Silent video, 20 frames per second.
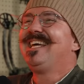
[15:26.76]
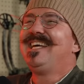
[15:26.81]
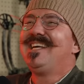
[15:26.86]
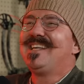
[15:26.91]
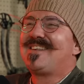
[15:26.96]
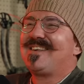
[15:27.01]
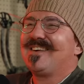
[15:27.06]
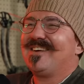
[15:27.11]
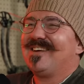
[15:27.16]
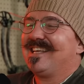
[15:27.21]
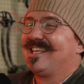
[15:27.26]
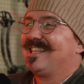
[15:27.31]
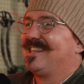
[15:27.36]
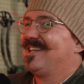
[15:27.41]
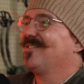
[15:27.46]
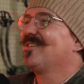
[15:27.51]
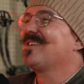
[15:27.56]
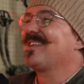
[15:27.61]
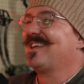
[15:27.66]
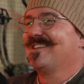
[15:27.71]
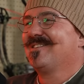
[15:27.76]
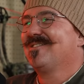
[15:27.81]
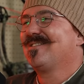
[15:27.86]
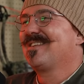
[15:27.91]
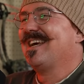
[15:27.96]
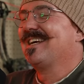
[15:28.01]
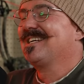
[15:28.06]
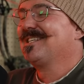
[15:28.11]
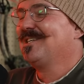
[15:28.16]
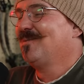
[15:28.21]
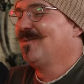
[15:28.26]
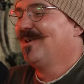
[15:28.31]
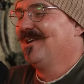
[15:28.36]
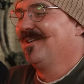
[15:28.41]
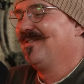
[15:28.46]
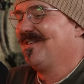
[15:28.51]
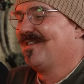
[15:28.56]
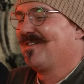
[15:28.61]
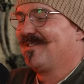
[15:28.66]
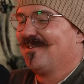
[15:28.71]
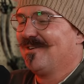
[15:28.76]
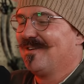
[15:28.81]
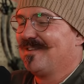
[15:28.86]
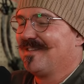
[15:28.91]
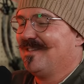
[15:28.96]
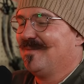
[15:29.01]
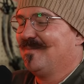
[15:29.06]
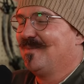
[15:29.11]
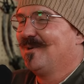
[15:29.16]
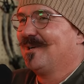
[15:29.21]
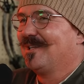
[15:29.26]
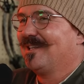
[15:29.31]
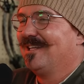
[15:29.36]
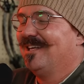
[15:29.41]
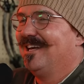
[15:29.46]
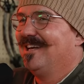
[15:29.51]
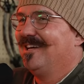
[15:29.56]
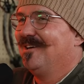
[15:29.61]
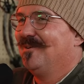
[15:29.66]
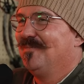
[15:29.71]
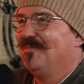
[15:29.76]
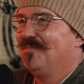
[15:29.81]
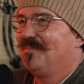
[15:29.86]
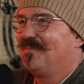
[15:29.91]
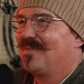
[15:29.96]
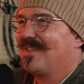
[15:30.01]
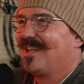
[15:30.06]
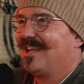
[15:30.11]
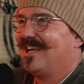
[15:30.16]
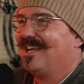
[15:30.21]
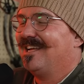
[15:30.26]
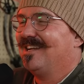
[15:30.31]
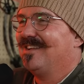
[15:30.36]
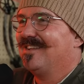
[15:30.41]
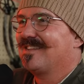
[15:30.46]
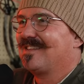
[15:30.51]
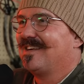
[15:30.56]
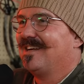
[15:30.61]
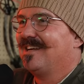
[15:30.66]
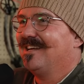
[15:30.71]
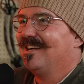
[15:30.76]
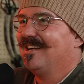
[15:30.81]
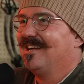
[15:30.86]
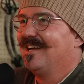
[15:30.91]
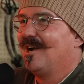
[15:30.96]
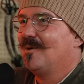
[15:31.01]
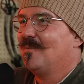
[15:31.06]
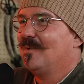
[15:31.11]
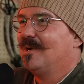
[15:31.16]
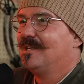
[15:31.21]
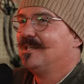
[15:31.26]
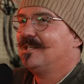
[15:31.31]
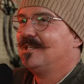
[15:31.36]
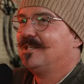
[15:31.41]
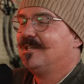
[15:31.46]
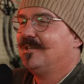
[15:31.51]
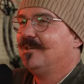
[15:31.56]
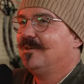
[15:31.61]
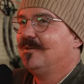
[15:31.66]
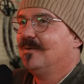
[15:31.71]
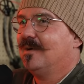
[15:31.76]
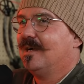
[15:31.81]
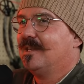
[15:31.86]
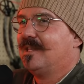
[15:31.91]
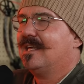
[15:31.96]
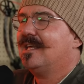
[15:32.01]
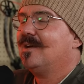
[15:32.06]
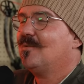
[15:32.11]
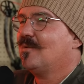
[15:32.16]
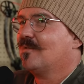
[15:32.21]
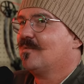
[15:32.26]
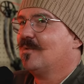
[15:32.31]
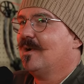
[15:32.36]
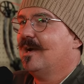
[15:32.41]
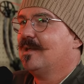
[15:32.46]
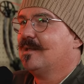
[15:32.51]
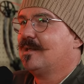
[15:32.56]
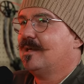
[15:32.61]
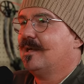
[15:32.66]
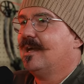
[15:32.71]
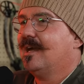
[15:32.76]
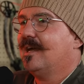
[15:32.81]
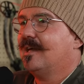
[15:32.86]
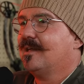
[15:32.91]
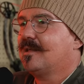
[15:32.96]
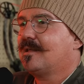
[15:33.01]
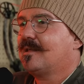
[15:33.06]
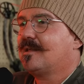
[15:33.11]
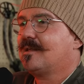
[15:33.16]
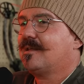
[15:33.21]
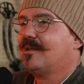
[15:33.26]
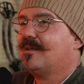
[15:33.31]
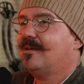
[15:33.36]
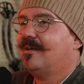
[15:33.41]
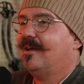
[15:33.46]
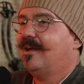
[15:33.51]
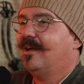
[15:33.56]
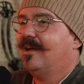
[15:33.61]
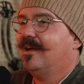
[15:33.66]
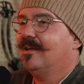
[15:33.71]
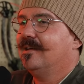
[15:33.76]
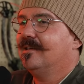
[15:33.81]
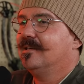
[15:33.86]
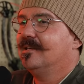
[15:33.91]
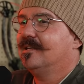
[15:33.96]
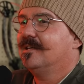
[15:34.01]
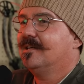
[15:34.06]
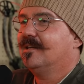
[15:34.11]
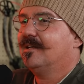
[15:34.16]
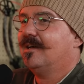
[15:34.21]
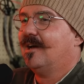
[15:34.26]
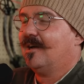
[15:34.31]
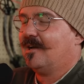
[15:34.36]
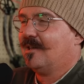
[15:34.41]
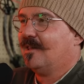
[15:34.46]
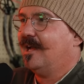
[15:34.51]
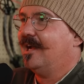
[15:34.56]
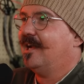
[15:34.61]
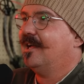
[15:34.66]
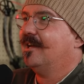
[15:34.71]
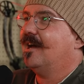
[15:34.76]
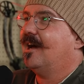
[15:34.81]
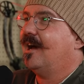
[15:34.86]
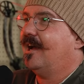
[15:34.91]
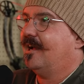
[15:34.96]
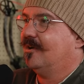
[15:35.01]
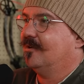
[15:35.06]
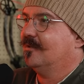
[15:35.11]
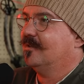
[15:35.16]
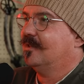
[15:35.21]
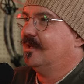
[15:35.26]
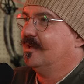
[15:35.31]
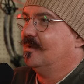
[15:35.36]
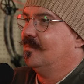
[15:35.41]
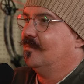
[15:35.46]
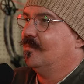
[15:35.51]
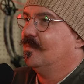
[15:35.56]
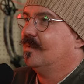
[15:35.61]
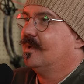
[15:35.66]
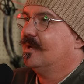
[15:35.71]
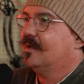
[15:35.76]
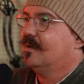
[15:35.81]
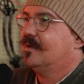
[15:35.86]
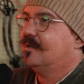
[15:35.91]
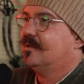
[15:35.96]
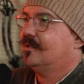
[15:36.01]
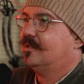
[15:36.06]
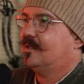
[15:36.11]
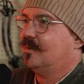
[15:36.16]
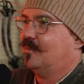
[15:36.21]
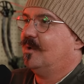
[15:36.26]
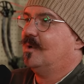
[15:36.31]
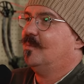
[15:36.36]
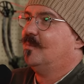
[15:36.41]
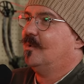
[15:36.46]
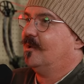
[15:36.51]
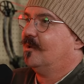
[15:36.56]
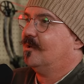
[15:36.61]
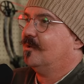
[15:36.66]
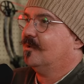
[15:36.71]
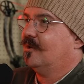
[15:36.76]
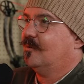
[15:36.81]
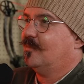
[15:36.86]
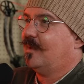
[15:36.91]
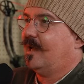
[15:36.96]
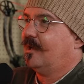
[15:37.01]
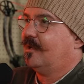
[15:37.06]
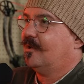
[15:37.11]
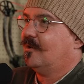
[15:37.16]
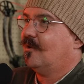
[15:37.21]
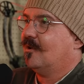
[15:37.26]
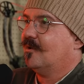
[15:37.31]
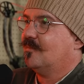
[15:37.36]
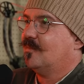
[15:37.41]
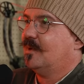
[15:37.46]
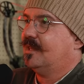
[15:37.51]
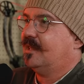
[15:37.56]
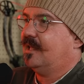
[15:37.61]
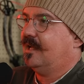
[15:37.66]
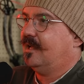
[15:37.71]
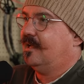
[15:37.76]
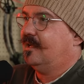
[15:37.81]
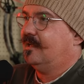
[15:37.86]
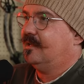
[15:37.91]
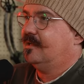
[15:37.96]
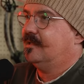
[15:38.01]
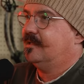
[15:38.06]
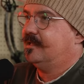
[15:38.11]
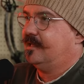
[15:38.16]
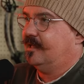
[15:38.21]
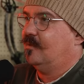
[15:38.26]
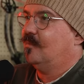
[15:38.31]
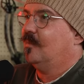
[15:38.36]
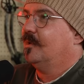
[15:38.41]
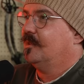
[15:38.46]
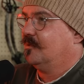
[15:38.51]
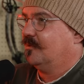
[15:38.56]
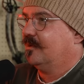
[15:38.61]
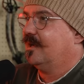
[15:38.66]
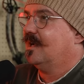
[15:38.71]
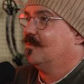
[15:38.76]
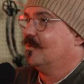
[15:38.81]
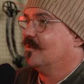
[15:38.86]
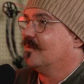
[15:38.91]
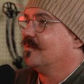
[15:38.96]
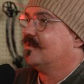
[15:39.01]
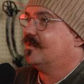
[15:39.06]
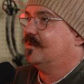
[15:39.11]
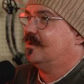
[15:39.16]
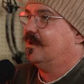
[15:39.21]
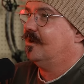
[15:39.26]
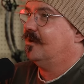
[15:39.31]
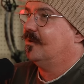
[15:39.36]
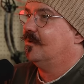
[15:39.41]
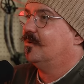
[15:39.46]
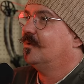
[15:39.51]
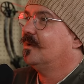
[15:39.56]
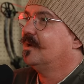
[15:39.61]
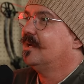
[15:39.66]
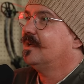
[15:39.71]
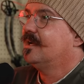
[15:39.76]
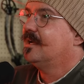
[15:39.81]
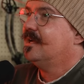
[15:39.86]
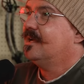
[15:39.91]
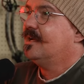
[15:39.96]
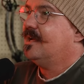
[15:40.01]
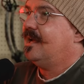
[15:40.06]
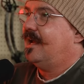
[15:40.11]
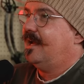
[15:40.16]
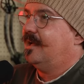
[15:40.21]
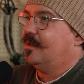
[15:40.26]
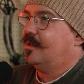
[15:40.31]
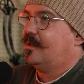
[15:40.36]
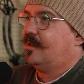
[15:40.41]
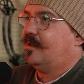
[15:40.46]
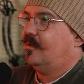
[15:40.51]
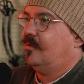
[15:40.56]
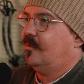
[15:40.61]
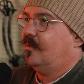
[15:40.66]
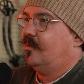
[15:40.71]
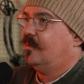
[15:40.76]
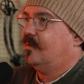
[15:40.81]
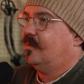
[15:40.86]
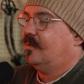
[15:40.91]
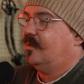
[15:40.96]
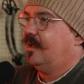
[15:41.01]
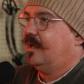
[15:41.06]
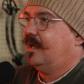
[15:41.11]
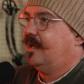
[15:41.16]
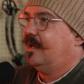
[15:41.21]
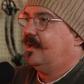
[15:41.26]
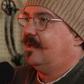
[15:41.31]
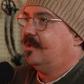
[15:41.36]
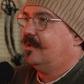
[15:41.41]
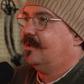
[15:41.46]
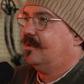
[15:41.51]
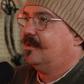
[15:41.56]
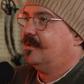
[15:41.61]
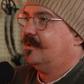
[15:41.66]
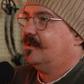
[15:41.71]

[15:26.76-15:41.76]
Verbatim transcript: so there was there was actually one of the stories in the book um, is uh, I went to I think it was Rising S and a client hired them to put a bunker in their backyard, but they didn't want their neighbors to know, mm-hmm. and so they